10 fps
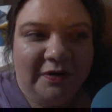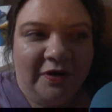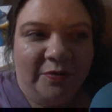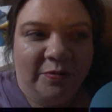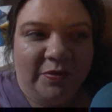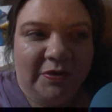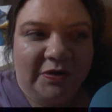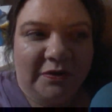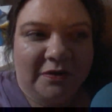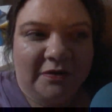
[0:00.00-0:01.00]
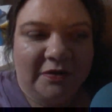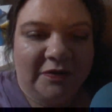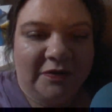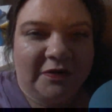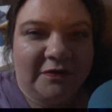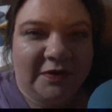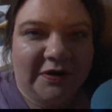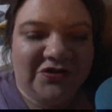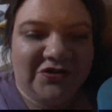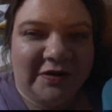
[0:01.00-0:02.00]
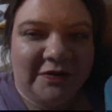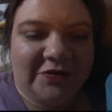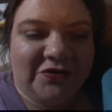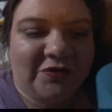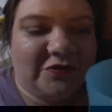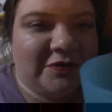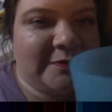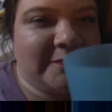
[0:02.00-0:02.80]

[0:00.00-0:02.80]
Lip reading: help clean the kitchen at the church.